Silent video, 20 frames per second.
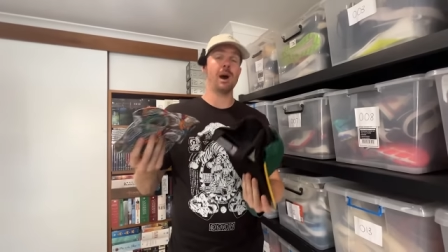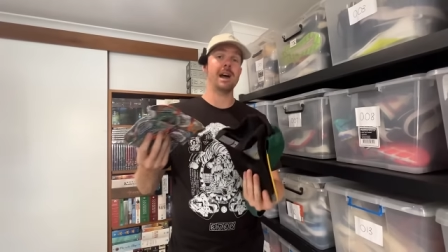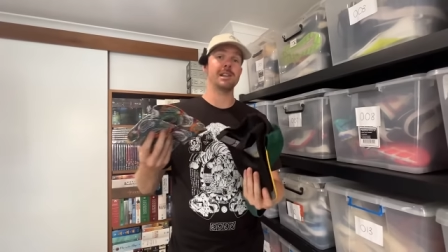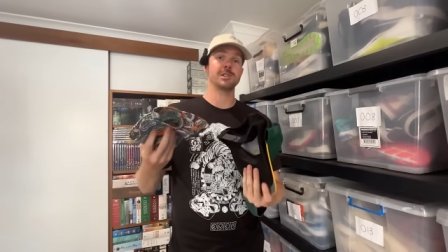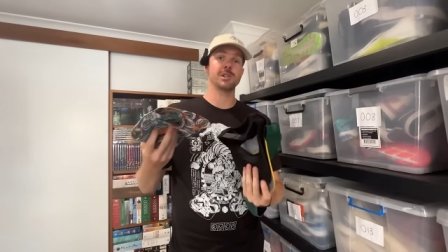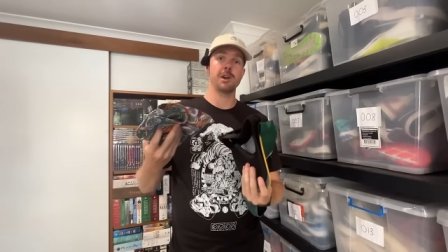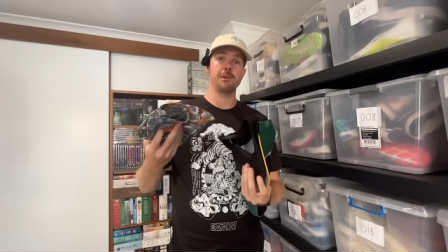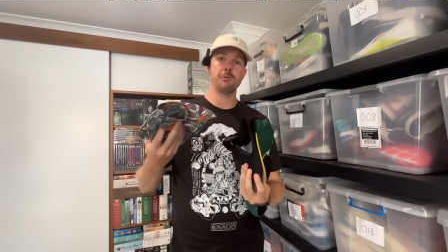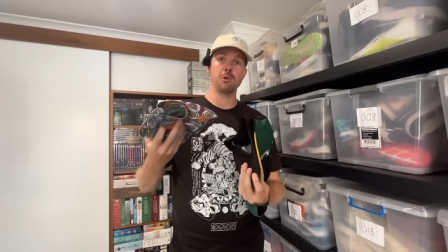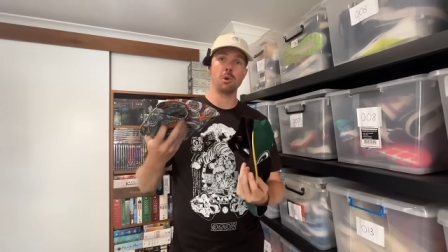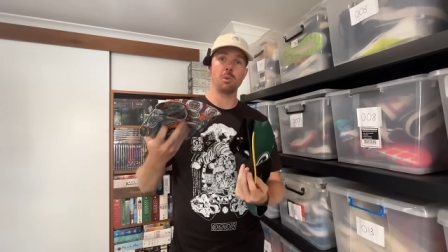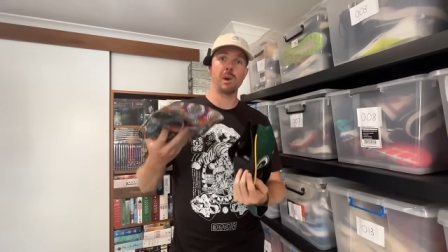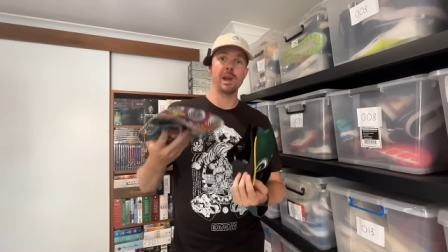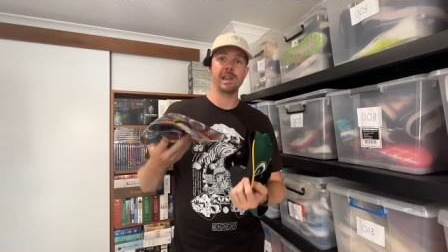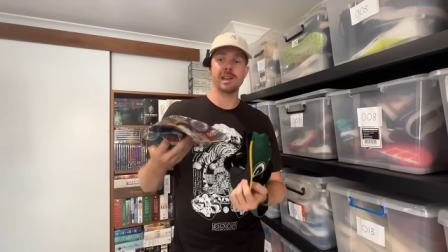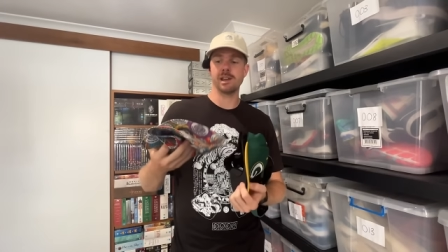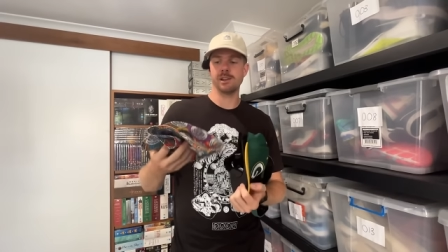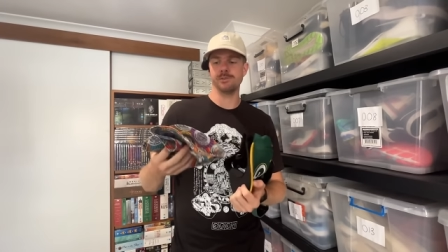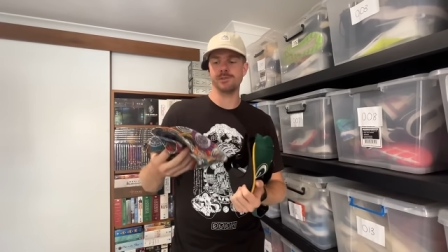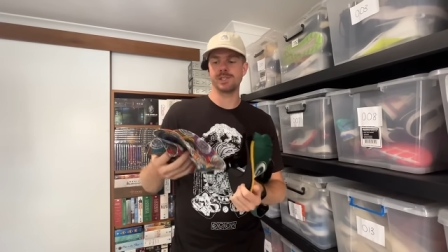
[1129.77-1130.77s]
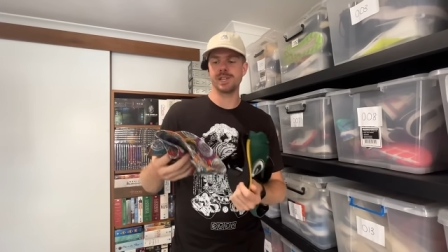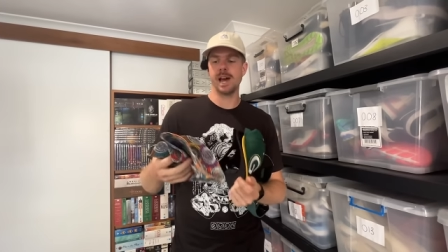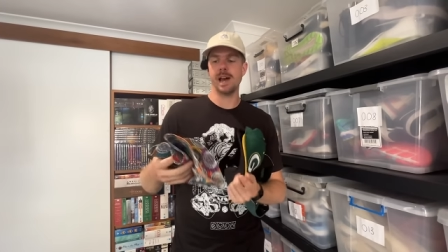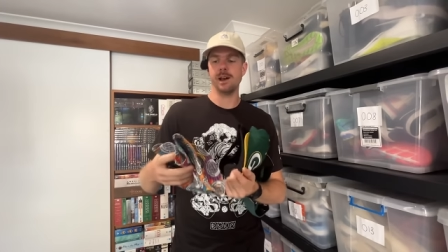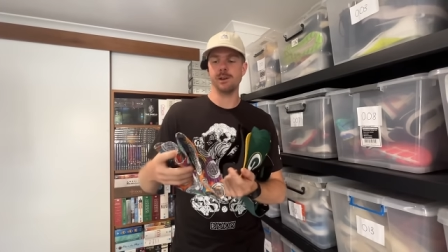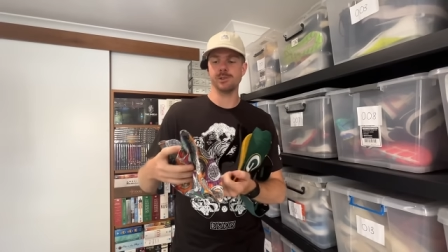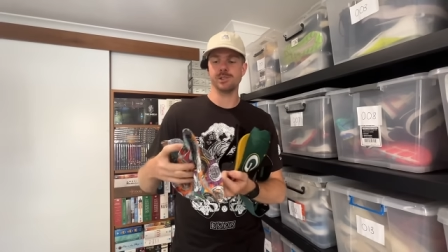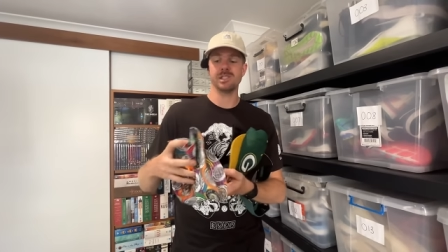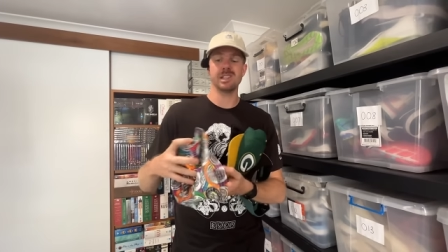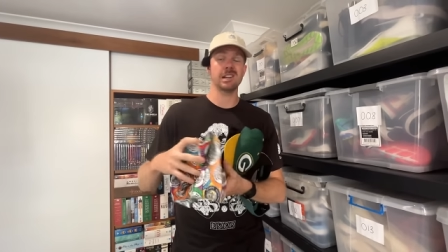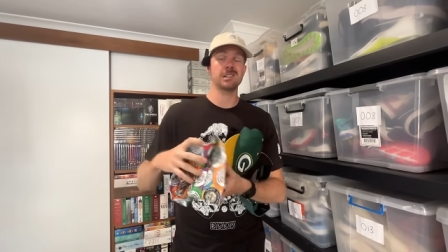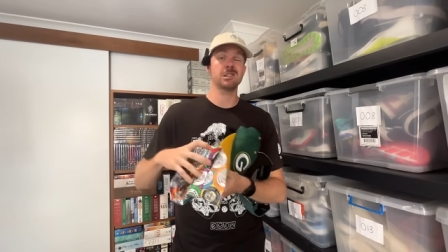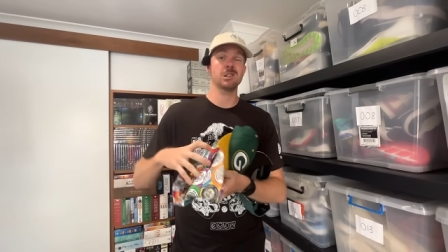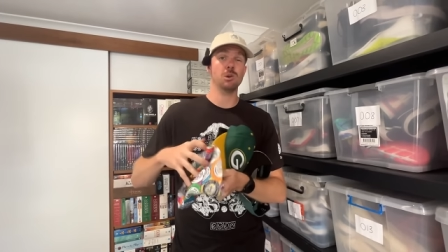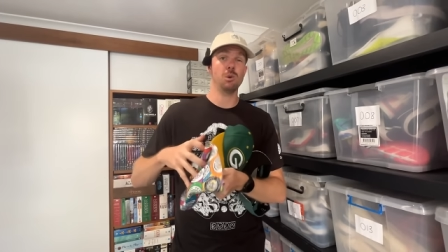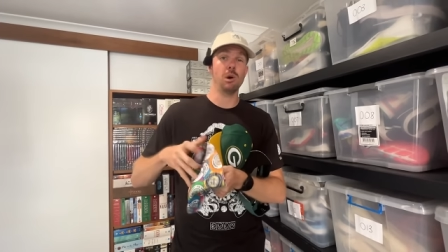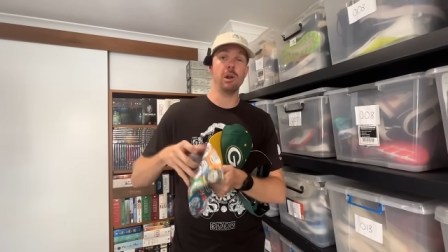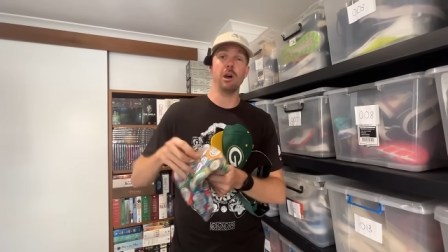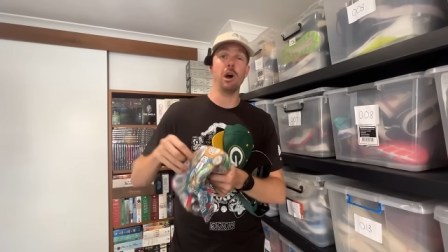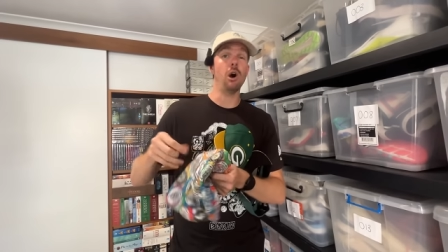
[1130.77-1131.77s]
hats over a weekend of sales is actually
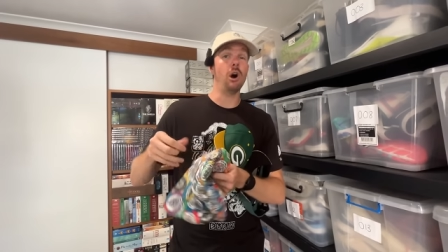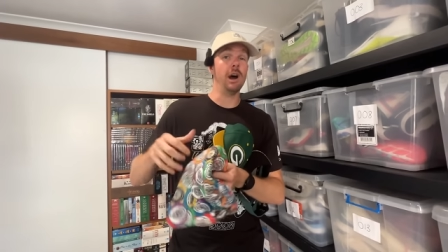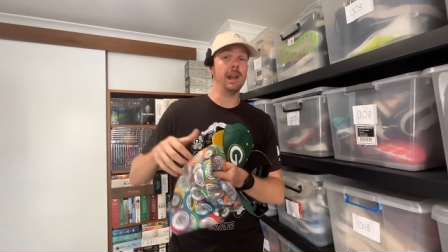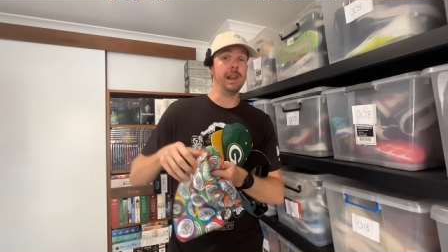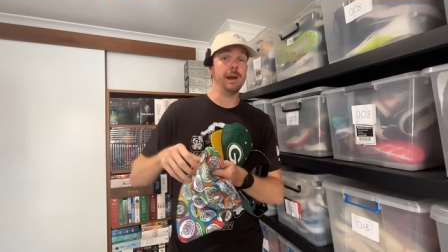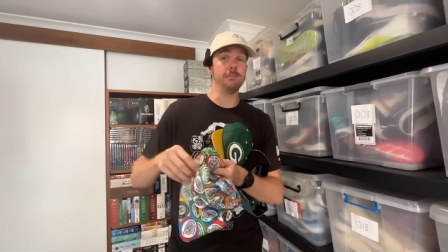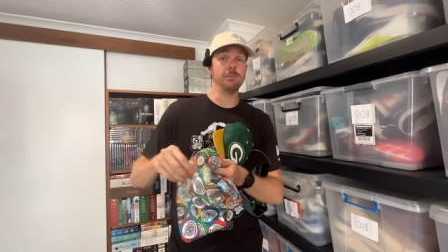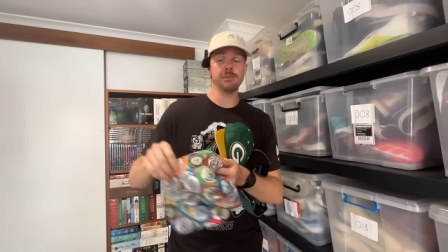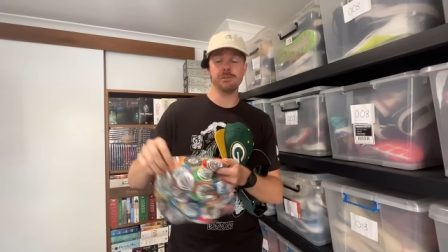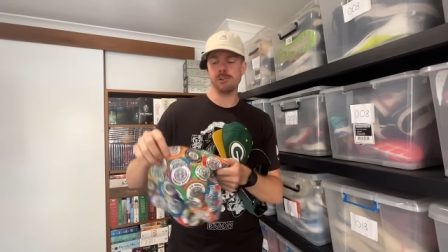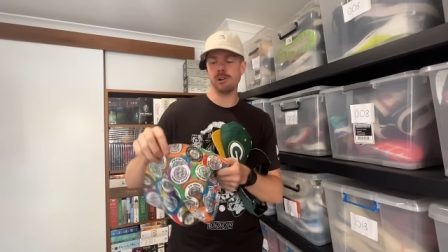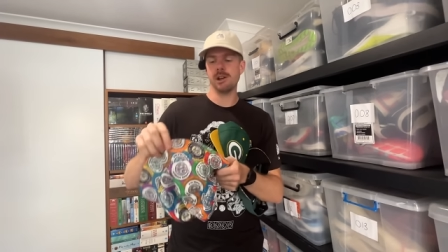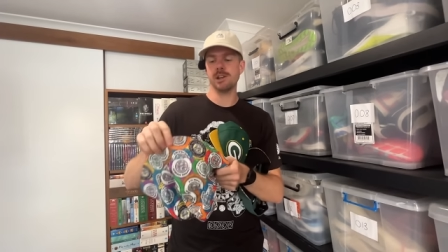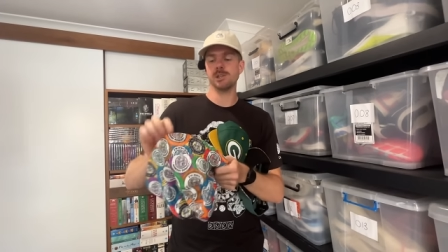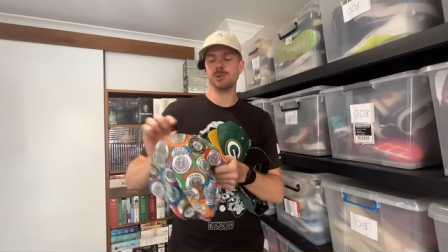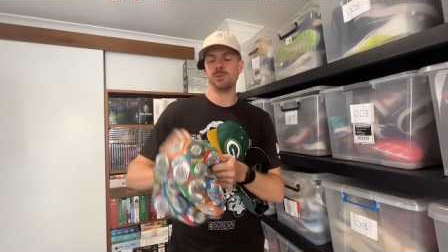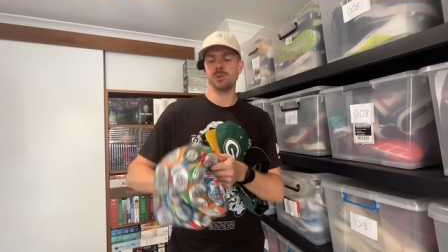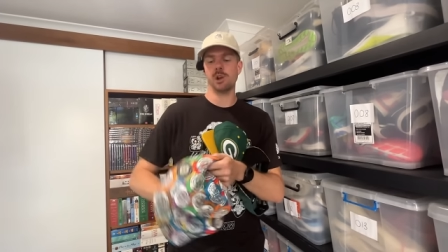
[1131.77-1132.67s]
quite a high number for us.